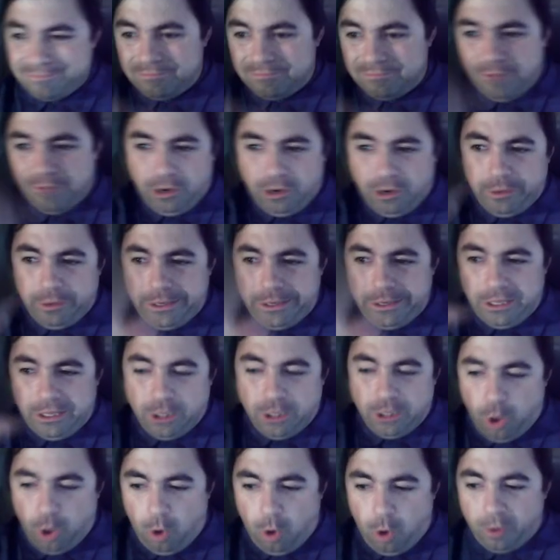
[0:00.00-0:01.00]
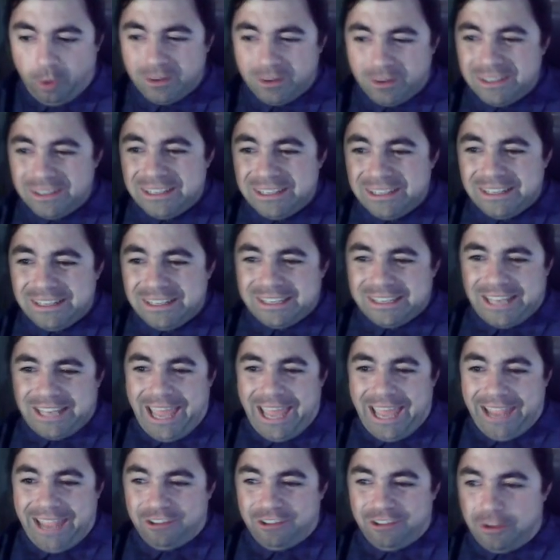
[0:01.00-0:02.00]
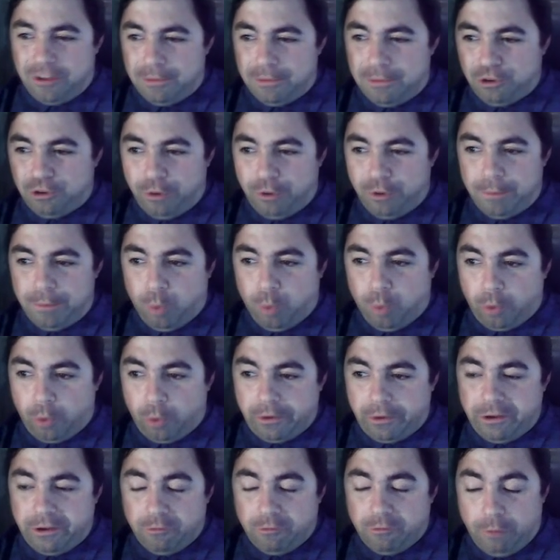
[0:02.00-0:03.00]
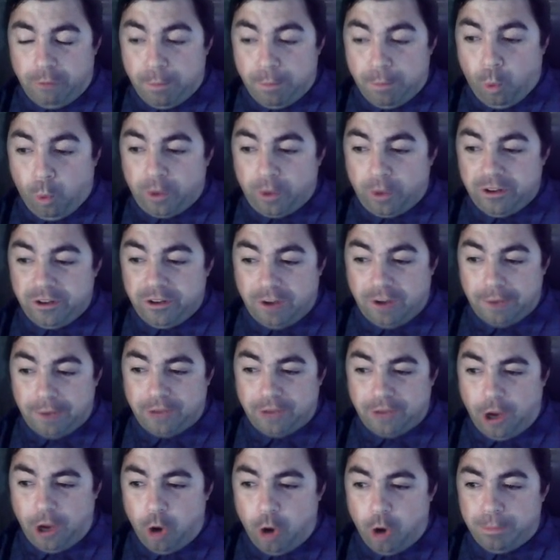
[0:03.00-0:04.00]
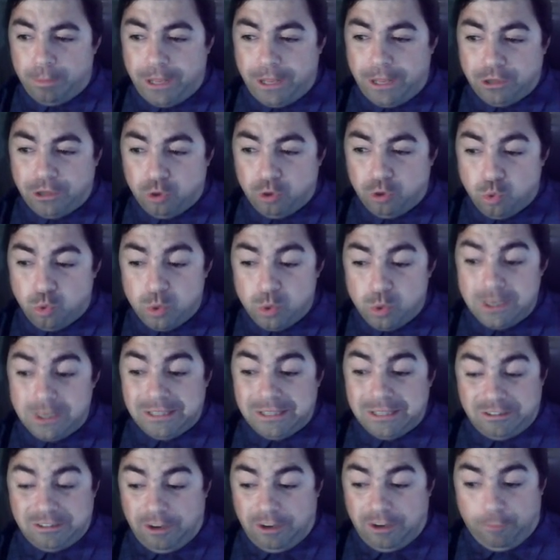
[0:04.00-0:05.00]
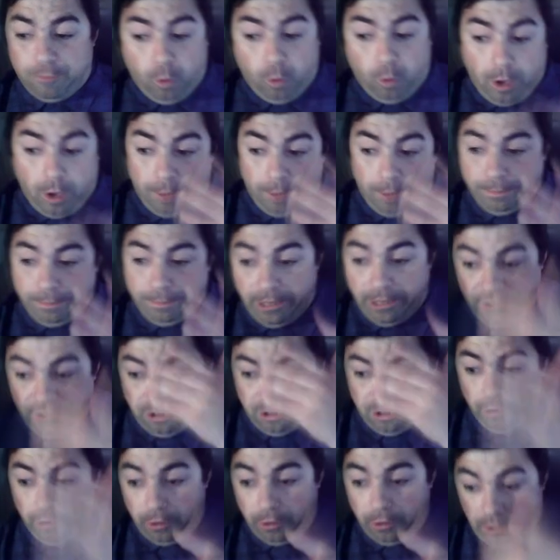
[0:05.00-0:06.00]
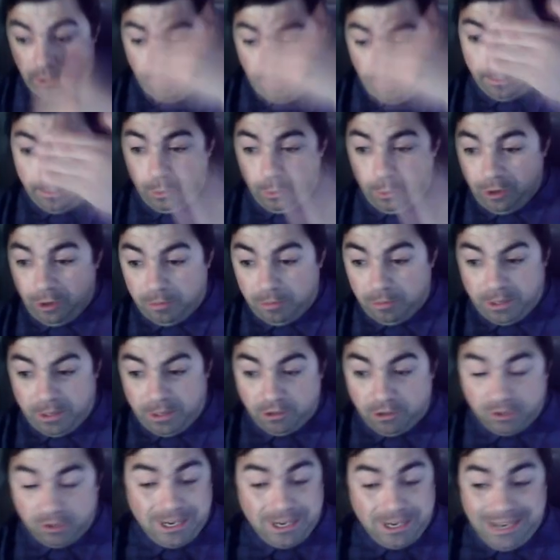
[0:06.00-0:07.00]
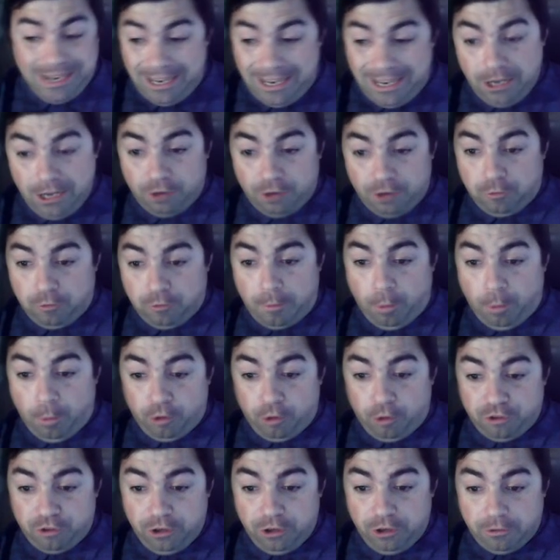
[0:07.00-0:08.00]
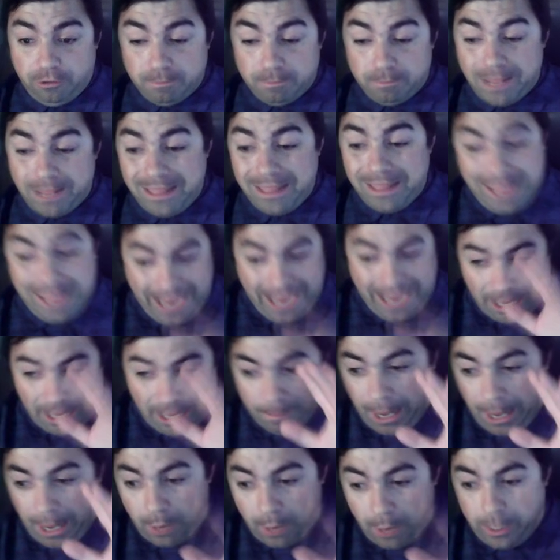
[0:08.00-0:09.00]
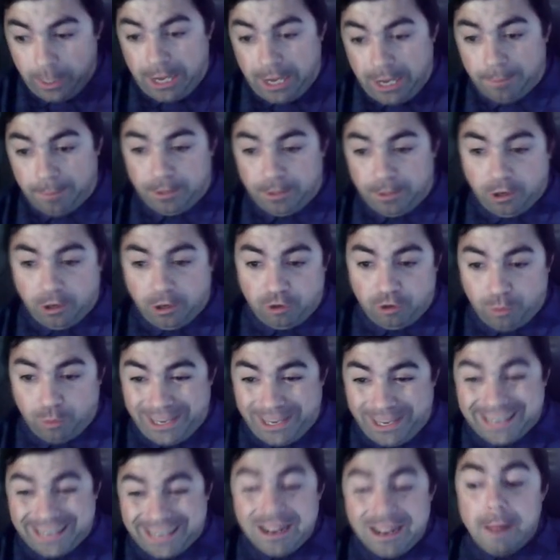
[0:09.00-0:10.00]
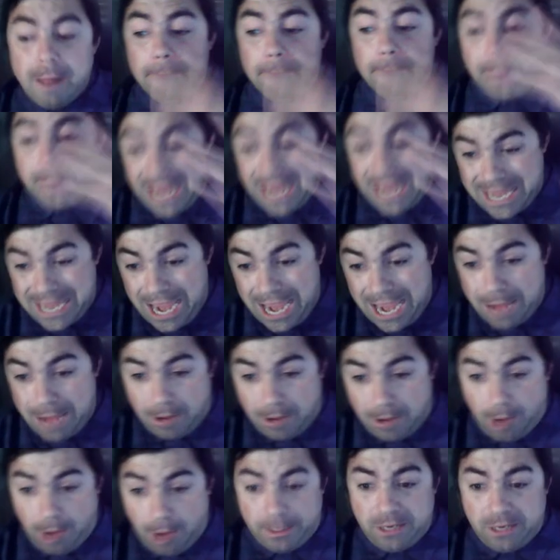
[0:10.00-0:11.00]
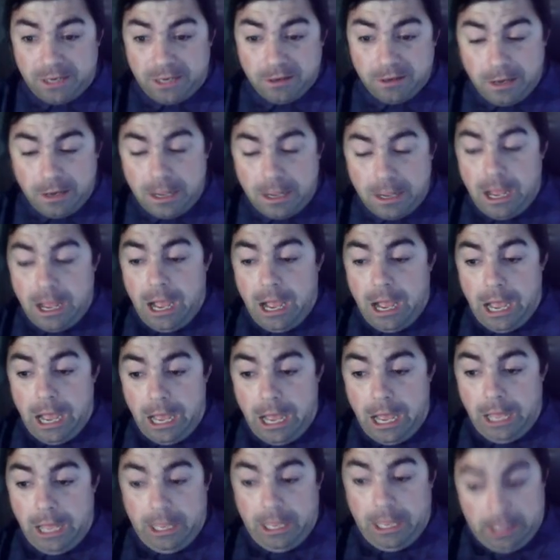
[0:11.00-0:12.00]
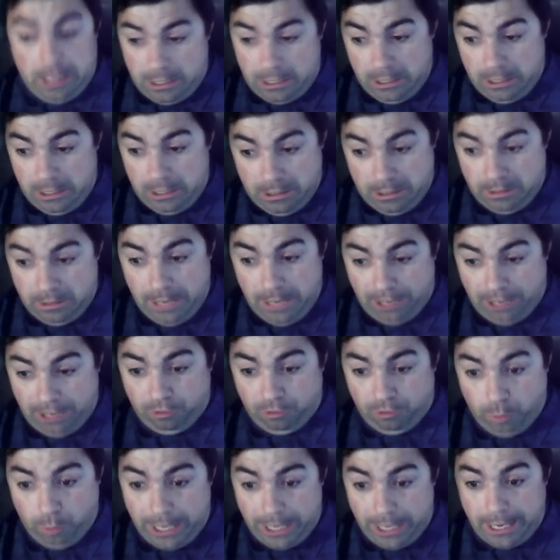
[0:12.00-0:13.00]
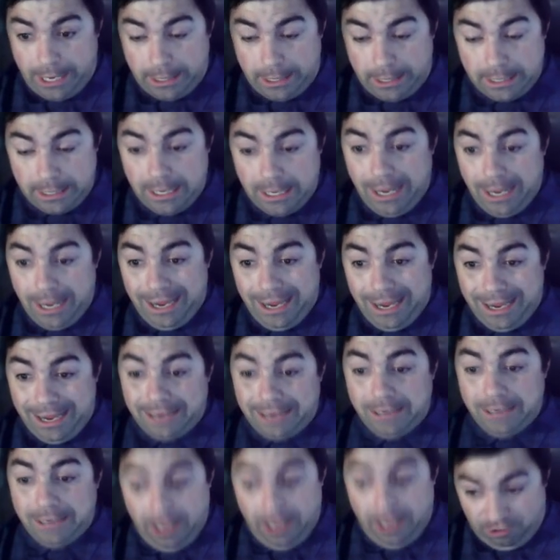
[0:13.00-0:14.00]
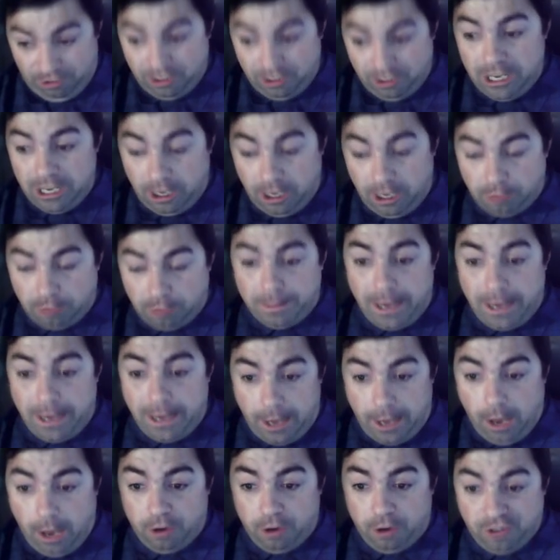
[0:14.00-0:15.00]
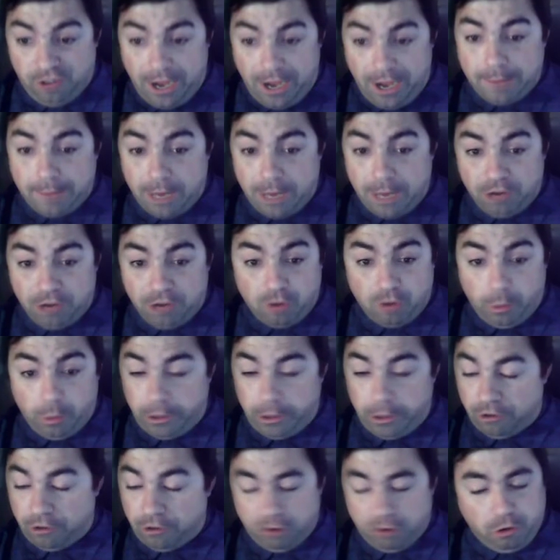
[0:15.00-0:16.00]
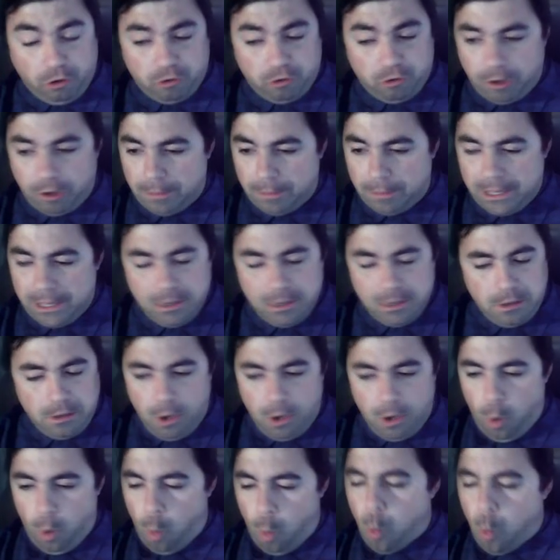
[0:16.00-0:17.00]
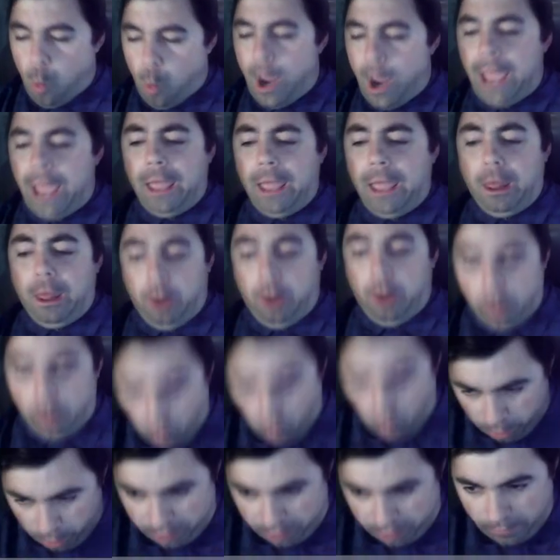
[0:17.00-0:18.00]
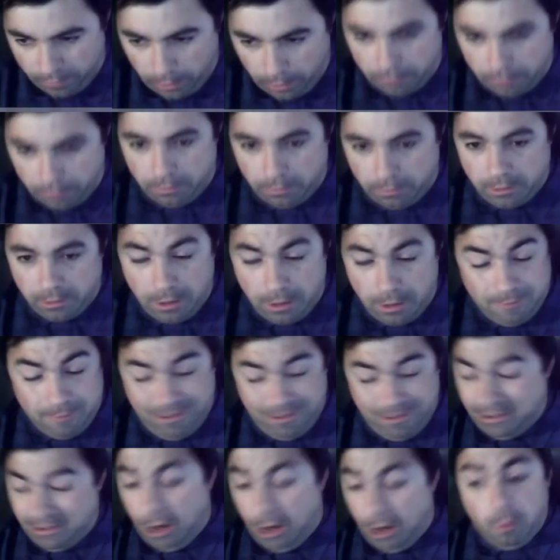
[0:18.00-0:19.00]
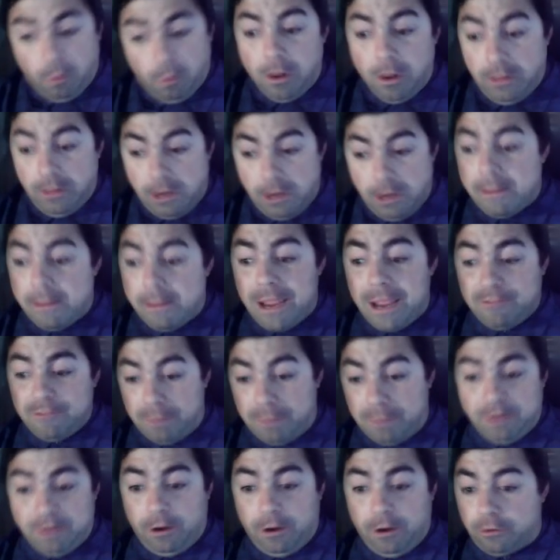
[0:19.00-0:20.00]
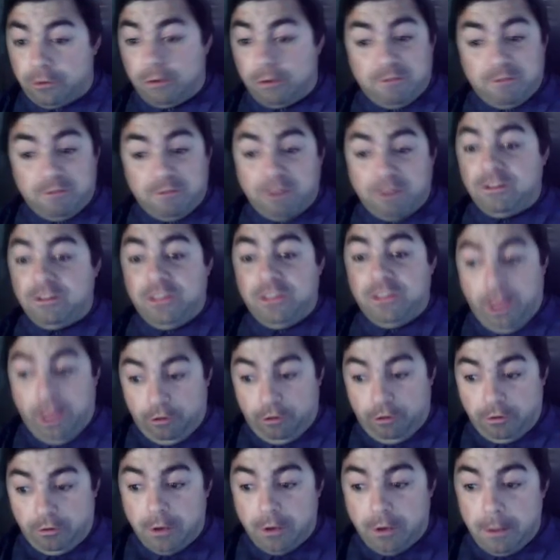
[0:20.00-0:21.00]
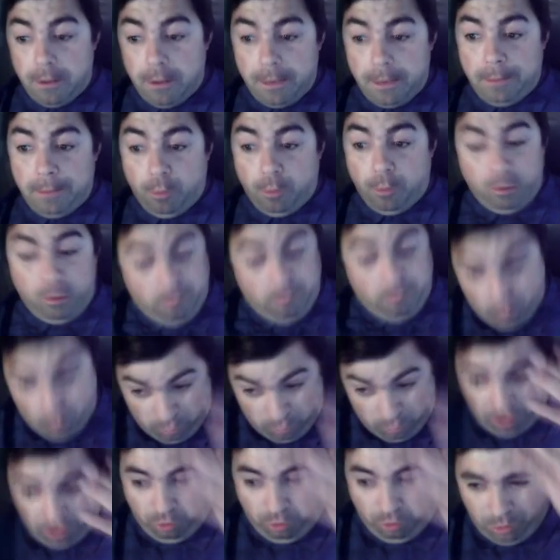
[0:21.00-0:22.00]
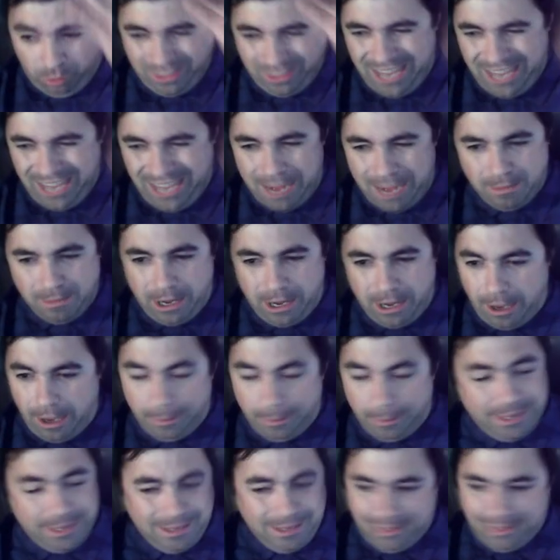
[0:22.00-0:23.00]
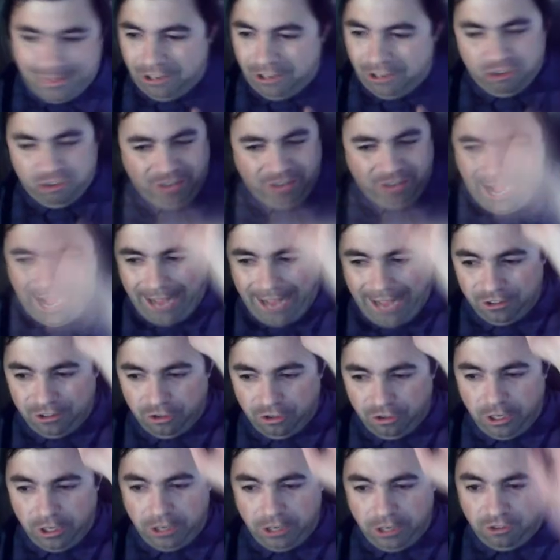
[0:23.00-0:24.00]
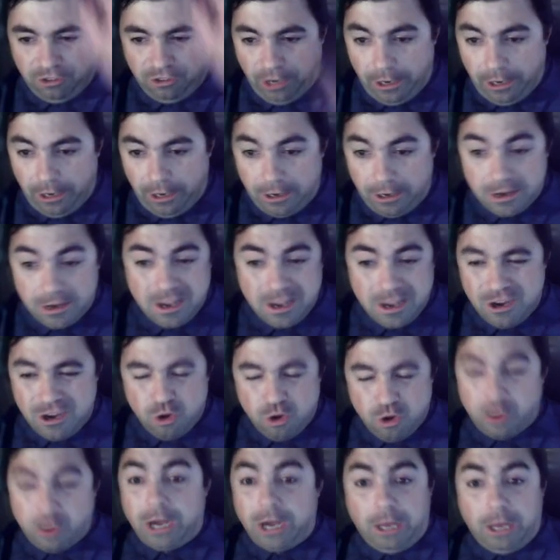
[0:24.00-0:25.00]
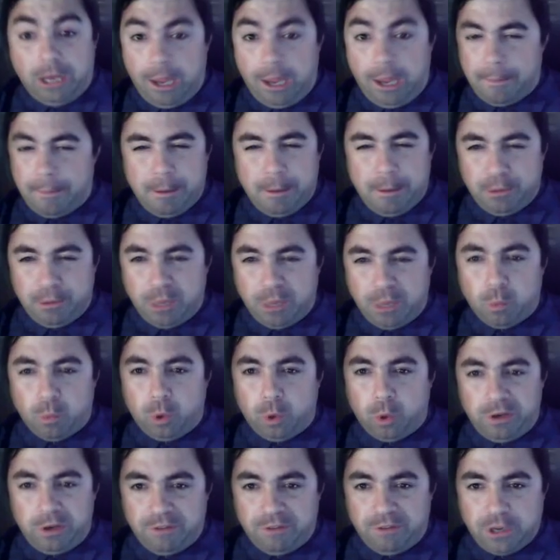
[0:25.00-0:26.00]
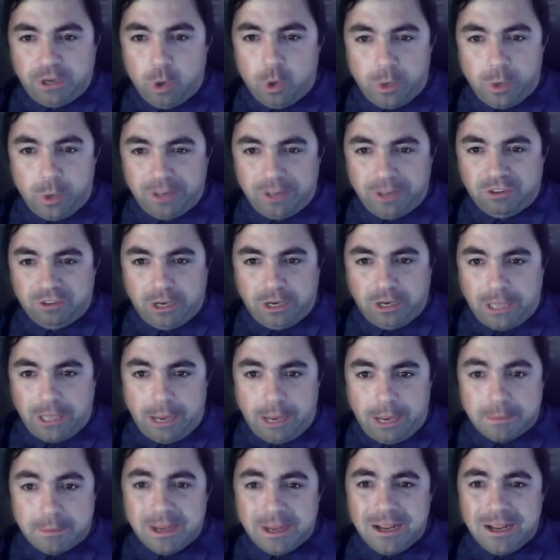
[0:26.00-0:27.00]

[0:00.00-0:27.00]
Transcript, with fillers: very uh, long lags in between reporting times. I hope they do several updates here in the coming weeks because it is football season. They had a bye week up there this weekend. Big game coming uh, next weekend. And yes, E S P N College Game Day is going there, so there's going to be well north of one hundred. No, there may even be one hundred fifty thousand people just with game day coming. That just adds to the insanity. You'll get a lot of people that won't even go into the game.